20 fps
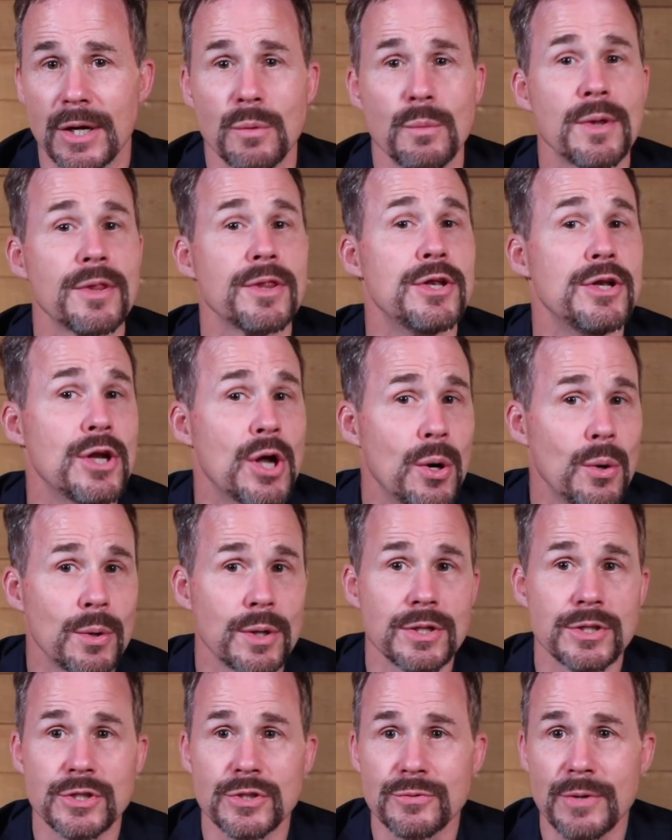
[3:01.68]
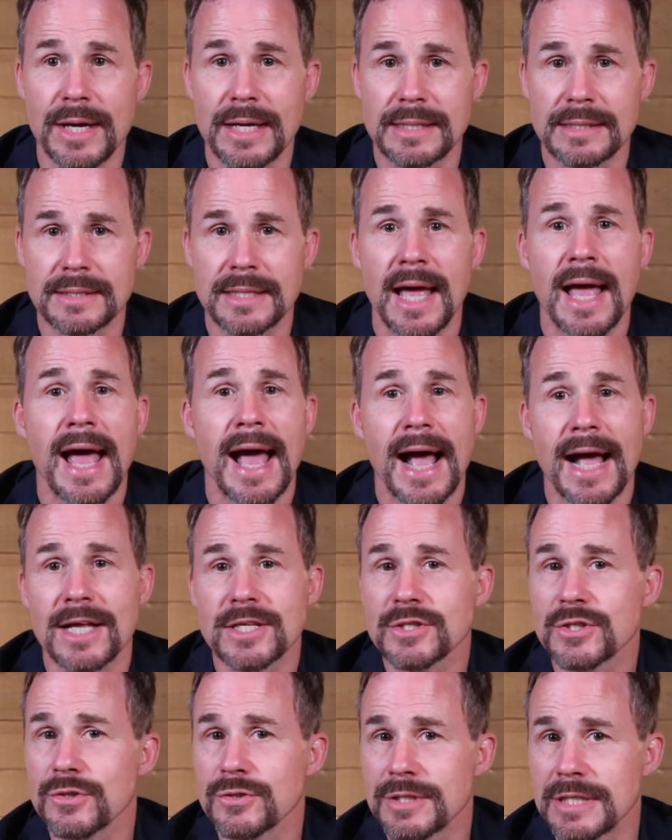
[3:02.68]
with no constraints.
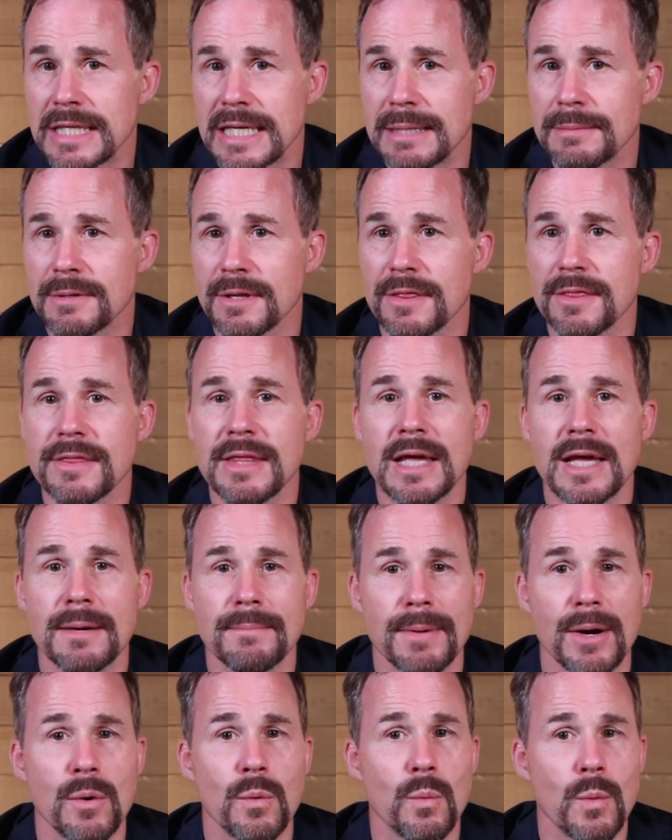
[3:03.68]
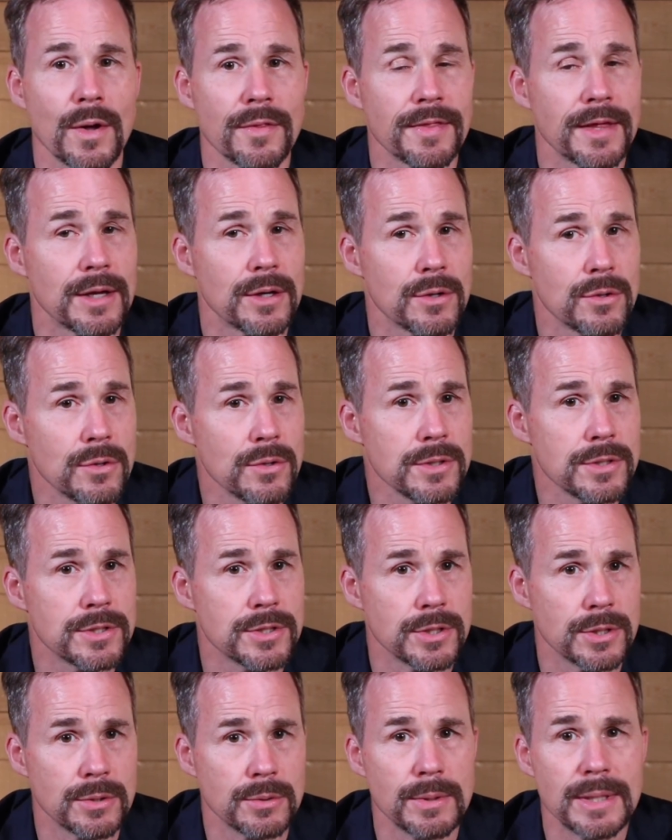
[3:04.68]
Ask your team to think about what they could
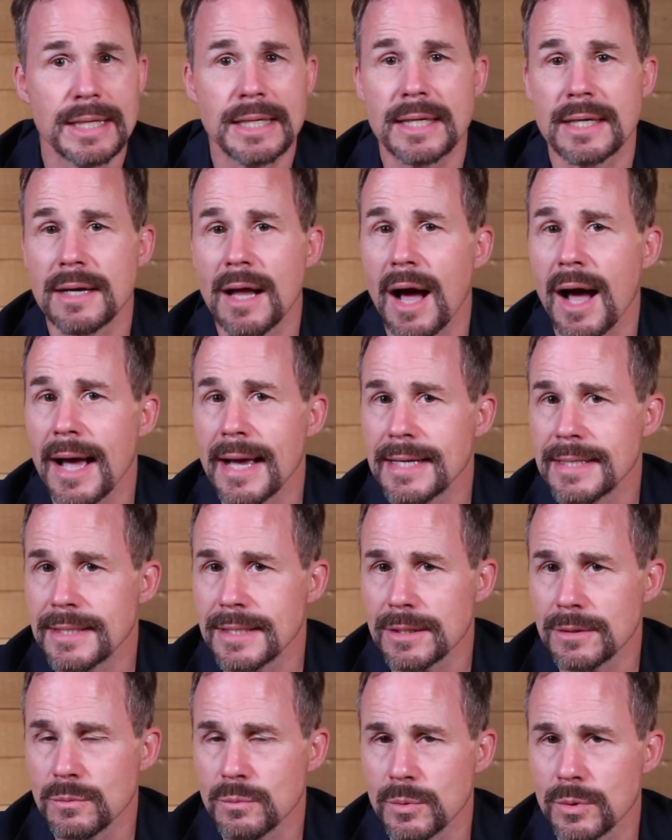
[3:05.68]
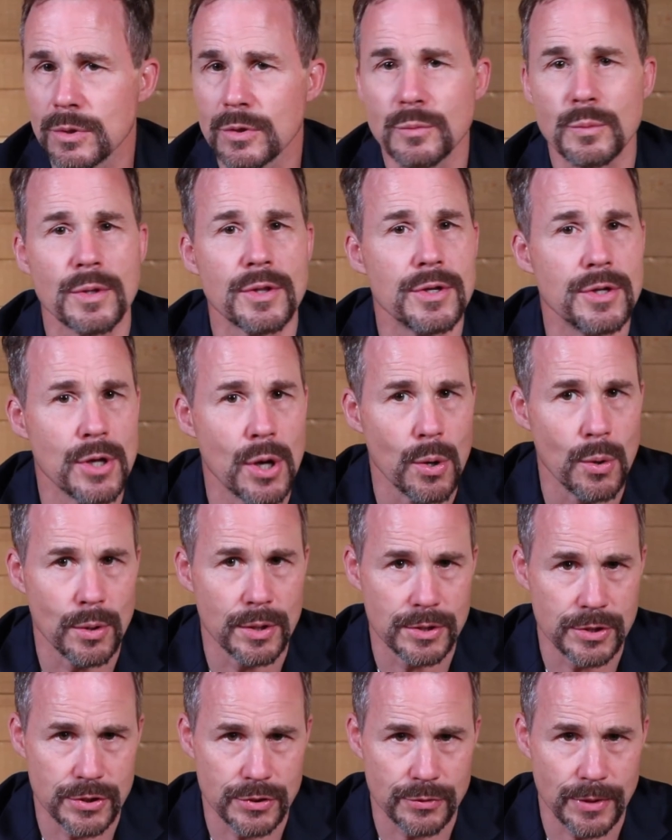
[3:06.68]
do in an ideal world with no
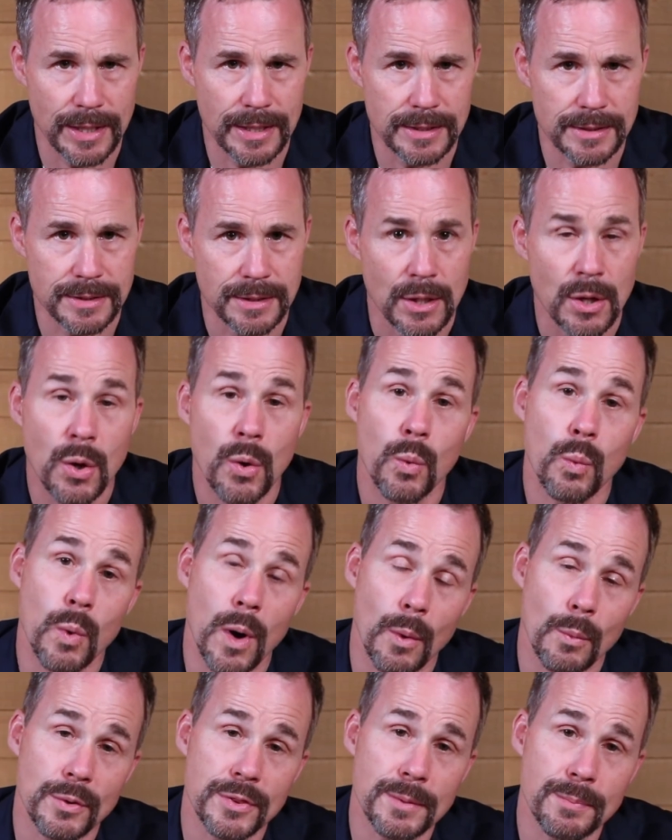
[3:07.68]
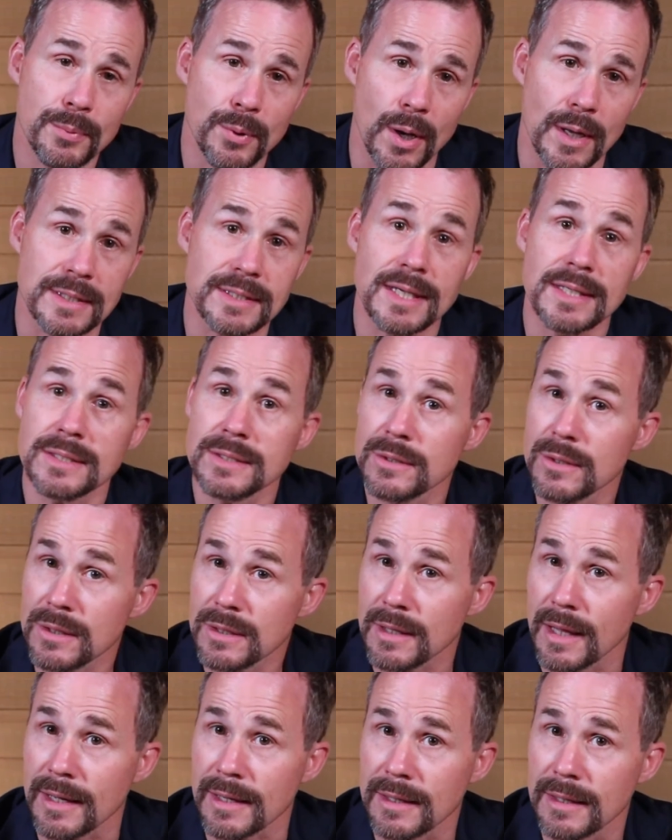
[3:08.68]
constraints. What would the process look
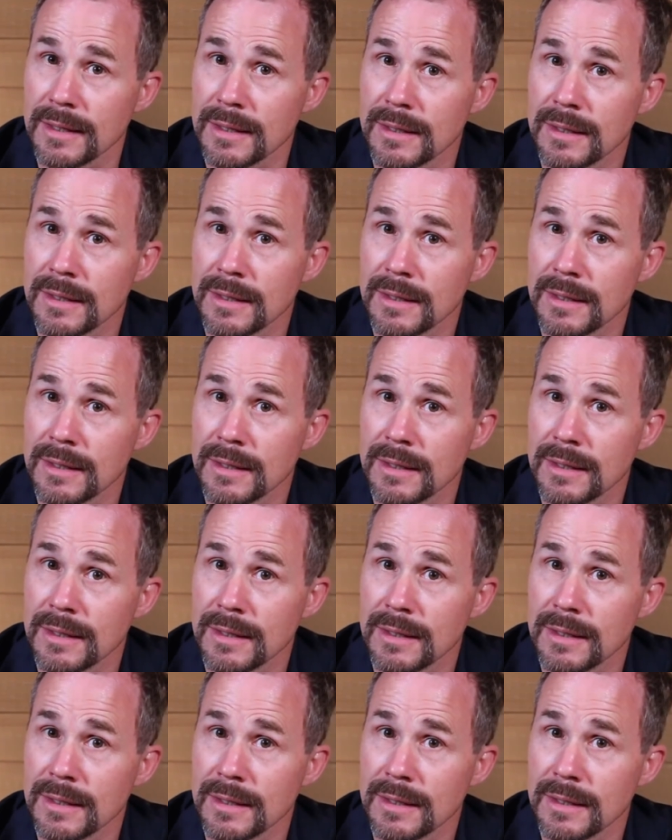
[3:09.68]
like?